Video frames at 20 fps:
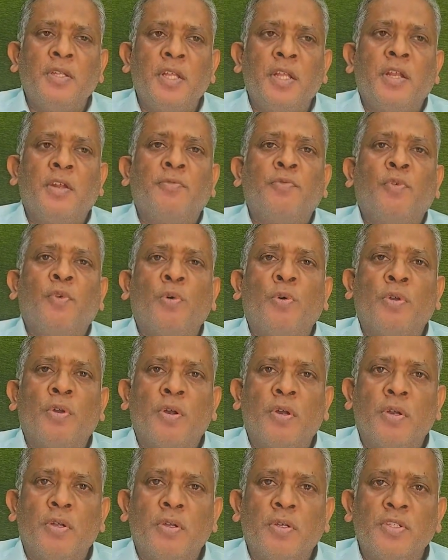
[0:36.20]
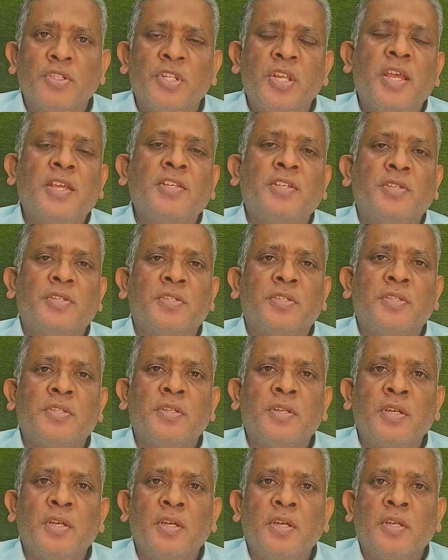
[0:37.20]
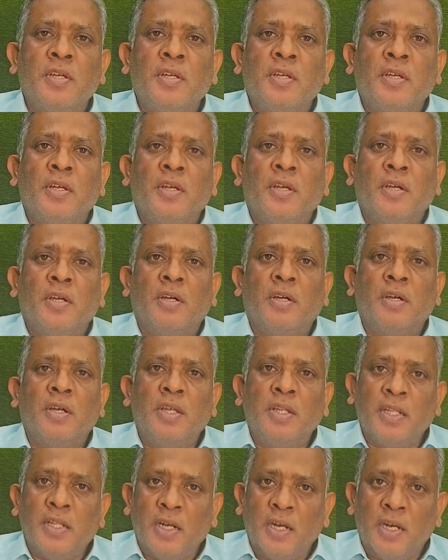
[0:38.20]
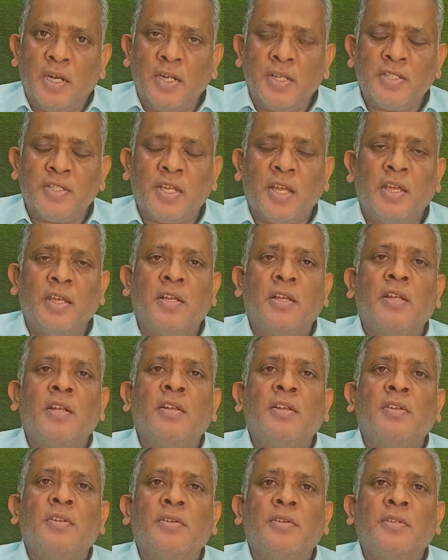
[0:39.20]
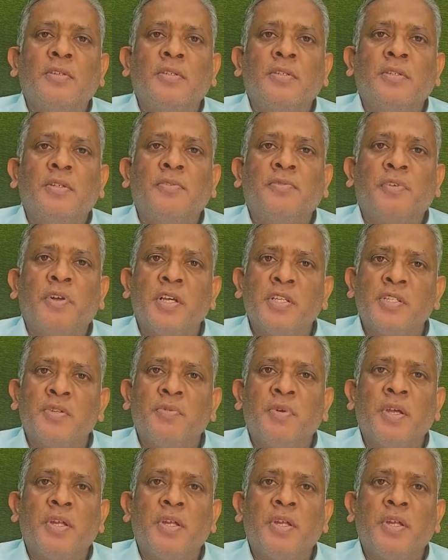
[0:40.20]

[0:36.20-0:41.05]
There are 4 stages in the learning cycle. The first